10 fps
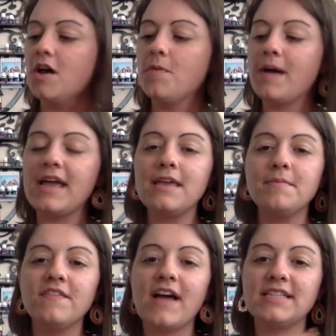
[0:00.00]

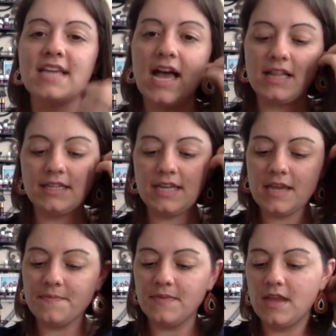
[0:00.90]
Copaiba
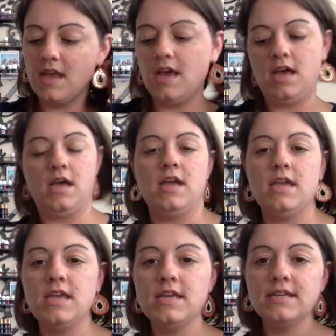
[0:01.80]
Vitality
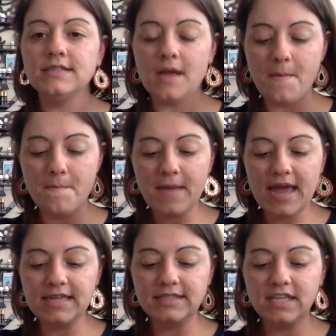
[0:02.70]
is
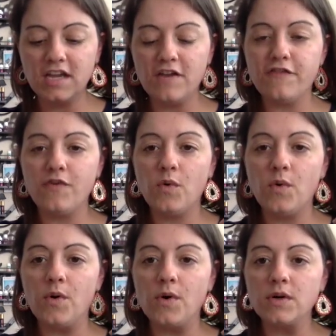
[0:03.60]
amazing
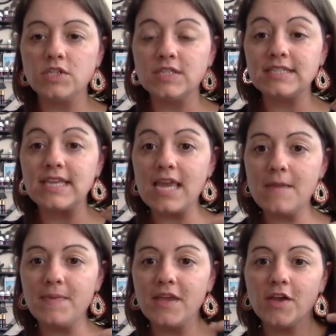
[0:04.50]
for just
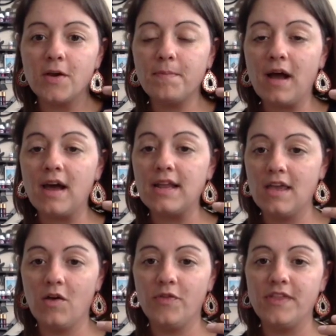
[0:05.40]
keeping your body
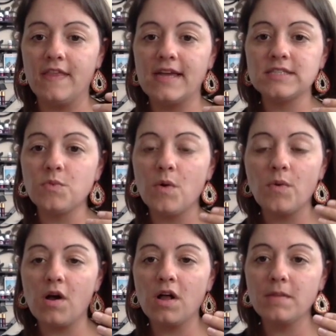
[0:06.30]
healthy. That's what
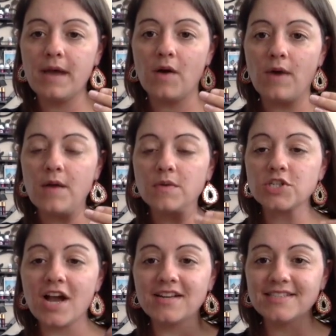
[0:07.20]
we're all about, right? We're
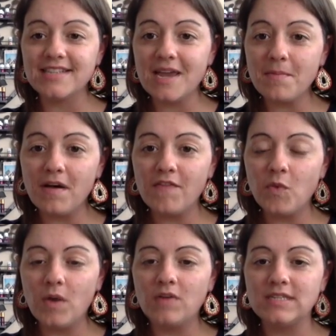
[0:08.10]
trying to stay above
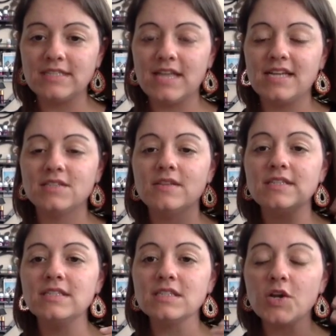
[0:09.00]
the wellness line. So
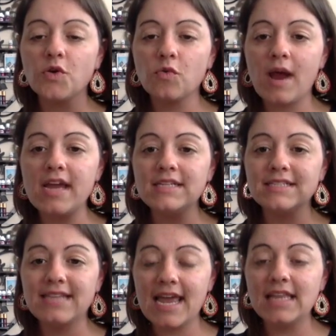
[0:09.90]
this is a great
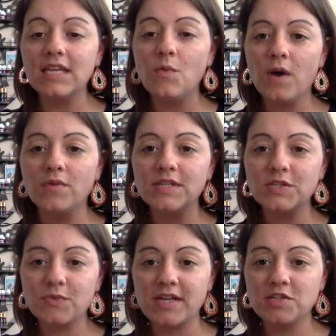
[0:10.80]
daily
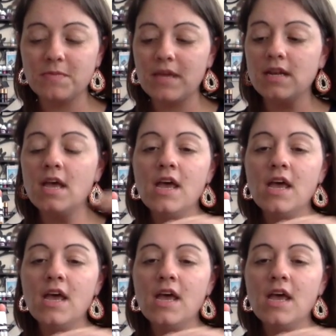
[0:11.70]
wellness regimen.